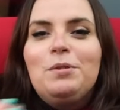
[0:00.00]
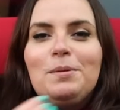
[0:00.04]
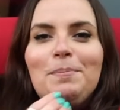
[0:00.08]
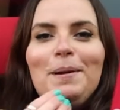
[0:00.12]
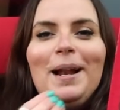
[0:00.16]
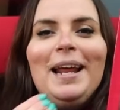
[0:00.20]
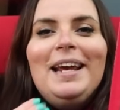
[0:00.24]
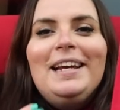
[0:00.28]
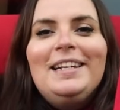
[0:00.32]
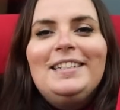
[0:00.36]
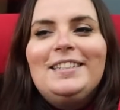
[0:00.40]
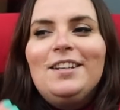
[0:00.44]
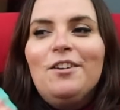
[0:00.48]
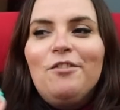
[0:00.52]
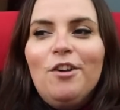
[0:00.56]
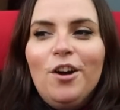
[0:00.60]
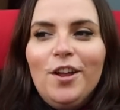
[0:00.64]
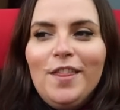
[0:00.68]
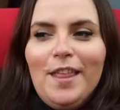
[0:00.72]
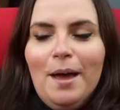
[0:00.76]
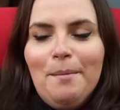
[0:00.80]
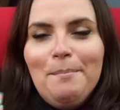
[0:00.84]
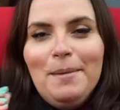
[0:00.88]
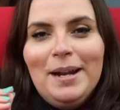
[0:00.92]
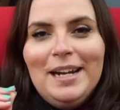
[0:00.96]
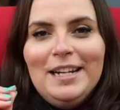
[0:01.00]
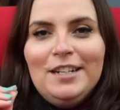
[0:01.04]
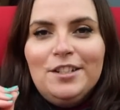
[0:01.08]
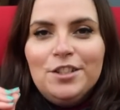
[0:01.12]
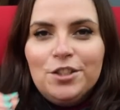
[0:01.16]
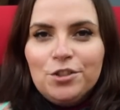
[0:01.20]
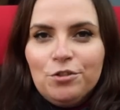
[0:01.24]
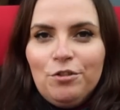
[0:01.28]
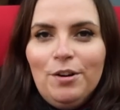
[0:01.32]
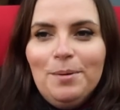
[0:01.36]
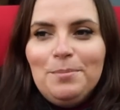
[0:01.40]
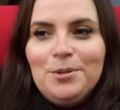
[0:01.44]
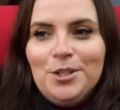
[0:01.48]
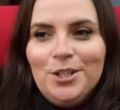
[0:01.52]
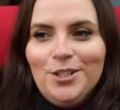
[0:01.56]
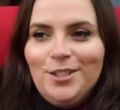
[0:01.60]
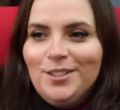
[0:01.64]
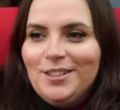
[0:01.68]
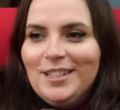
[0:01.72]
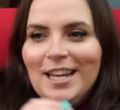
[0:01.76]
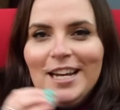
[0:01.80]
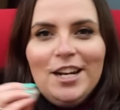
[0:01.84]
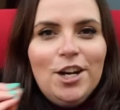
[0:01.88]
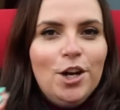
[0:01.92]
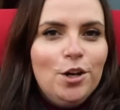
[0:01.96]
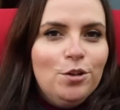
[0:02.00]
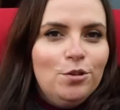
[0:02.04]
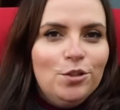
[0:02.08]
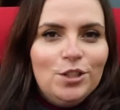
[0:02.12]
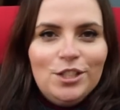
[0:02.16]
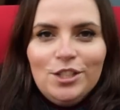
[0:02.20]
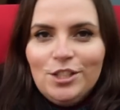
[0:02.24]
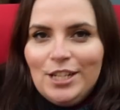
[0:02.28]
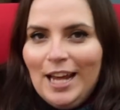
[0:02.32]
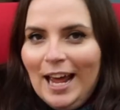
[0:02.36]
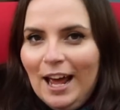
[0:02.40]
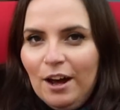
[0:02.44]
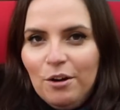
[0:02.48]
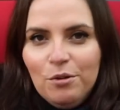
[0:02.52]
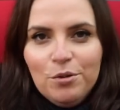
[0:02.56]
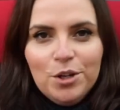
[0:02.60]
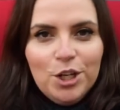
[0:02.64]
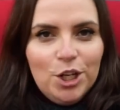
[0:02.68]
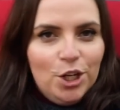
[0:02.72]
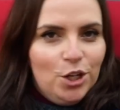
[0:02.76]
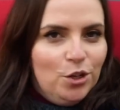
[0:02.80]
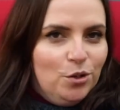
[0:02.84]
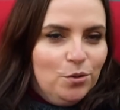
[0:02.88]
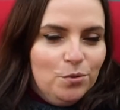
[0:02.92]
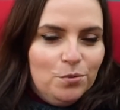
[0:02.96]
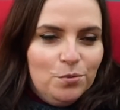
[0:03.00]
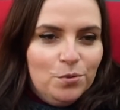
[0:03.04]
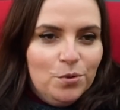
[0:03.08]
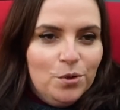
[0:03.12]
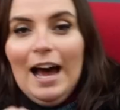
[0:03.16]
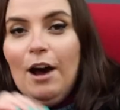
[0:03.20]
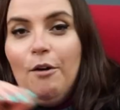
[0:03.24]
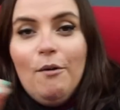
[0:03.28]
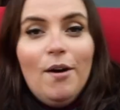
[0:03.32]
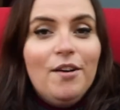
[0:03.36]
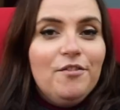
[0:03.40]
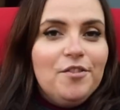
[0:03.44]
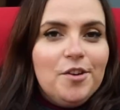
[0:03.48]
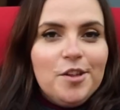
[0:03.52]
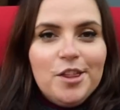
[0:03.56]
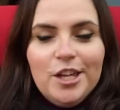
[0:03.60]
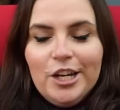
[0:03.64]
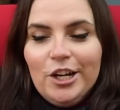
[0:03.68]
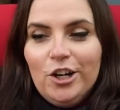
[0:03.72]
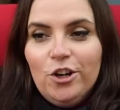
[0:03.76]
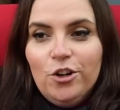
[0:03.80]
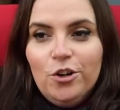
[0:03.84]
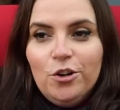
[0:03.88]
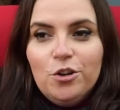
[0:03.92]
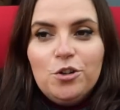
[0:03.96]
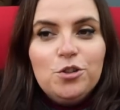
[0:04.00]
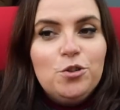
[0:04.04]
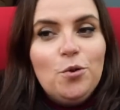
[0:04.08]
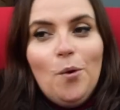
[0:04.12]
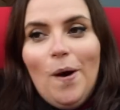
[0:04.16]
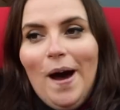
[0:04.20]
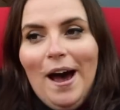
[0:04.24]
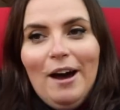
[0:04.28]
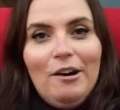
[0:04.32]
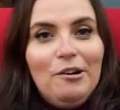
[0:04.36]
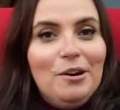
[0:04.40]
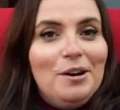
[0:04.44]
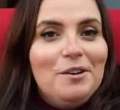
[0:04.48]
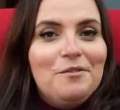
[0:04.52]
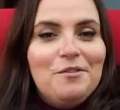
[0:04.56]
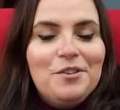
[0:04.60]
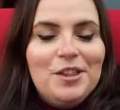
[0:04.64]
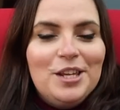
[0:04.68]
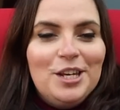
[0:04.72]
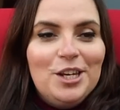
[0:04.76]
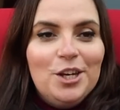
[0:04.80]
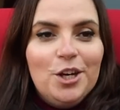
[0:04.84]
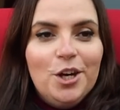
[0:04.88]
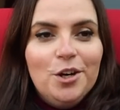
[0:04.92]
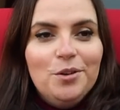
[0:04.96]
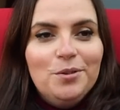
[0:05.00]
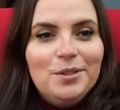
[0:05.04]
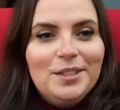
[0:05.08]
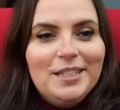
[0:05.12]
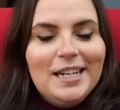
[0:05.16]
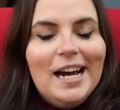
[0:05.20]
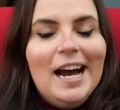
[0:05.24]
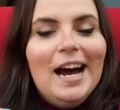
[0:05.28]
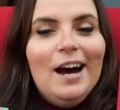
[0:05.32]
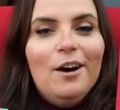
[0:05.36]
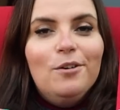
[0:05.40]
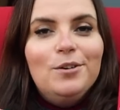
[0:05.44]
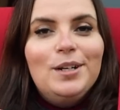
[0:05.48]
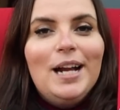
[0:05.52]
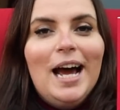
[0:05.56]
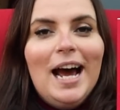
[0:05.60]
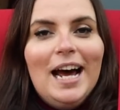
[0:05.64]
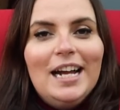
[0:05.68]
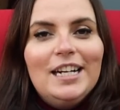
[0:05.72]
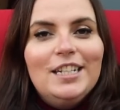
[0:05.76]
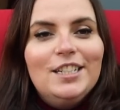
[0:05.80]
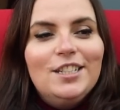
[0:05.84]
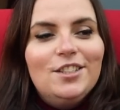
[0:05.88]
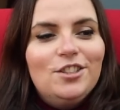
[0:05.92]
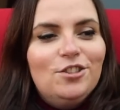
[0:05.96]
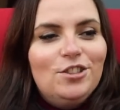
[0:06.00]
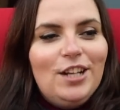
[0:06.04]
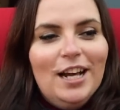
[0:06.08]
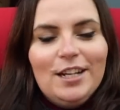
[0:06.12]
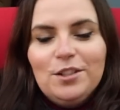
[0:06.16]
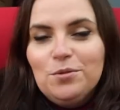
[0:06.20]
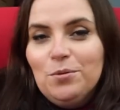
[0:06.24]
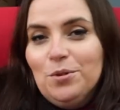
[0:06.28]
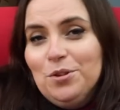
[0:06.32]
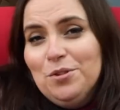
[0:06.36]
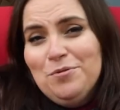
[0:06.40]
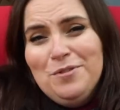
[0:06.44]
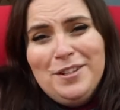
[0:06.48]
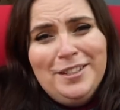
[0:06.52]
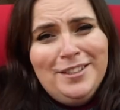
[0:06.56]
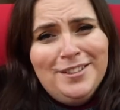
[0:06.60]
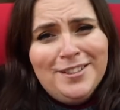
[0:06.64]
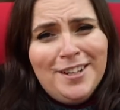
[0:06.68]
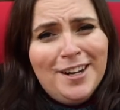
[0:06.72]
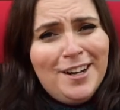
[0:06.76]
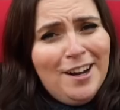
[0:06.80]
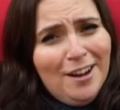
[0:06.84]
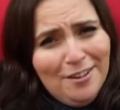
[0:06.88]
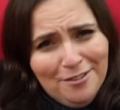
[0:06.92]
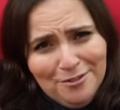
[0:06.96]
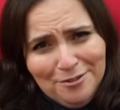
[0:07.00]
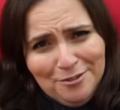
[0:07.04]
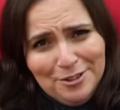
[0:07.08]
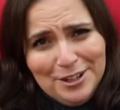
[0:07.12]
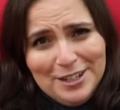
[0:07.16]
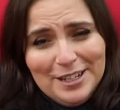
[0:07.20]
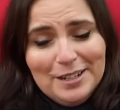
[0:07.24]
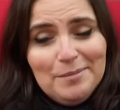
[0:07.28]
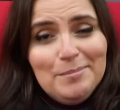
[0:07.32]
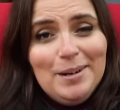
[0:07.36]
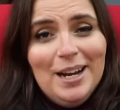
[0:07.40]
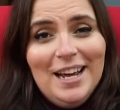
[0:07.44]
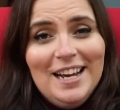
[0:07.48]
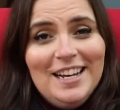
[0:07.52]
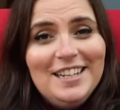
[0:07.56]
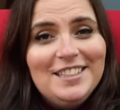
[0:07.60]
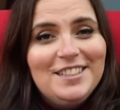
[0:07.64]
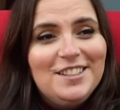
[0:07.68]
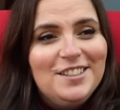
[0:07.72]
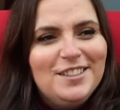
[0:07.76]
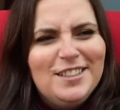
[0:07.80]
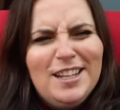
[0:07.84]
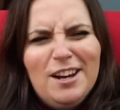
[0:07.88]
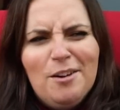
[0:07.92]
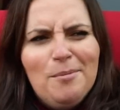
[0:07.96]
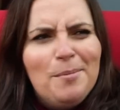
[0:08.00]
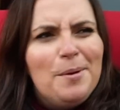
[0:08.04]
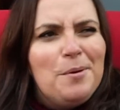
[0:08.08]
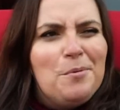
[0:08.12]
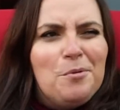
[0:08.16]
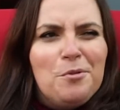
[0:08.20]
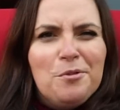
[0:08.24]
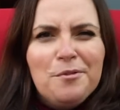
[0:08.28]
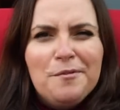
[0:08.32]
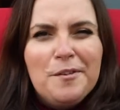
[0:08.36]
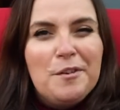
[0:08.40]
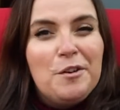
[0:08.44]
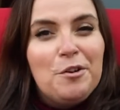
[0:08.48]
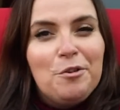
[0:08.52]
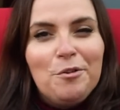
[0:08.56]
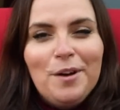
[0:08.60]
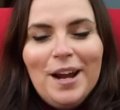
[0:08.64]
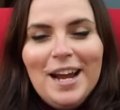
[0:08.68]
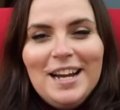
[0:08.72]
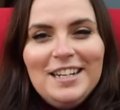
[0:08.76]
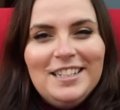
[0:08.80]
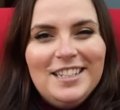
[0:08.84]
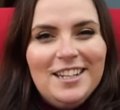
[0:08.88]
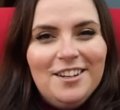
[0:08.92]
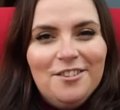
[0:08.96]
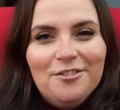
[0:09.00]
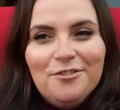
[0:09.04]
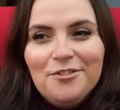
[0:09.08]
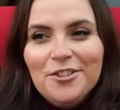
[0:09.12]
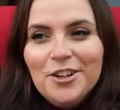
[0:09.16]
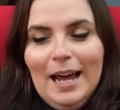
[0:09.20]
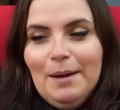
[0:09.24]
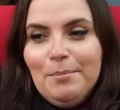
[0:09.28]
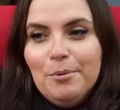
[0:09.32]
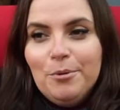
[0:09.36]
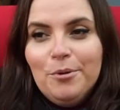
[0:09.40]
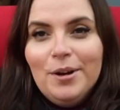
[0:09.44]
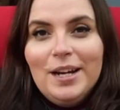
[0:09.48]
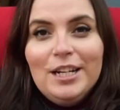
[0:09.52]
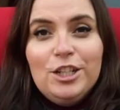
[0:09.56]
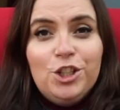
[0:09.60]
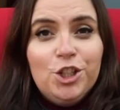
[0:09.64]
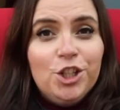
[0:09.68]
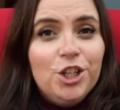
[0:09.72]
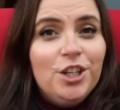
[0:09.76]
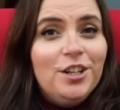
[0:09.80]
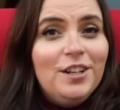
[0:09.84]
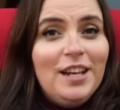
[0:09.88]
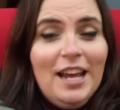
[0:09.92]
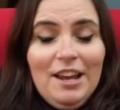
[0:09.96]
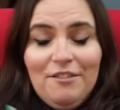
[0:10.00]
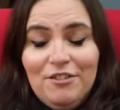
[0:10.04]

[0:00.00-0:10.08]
with plays, there aren't that many descriptors. They don't tell you how everything looks or how everything goes down, and that's one of the reasons I love reading plays, because they're a bit more of a creative collaboration.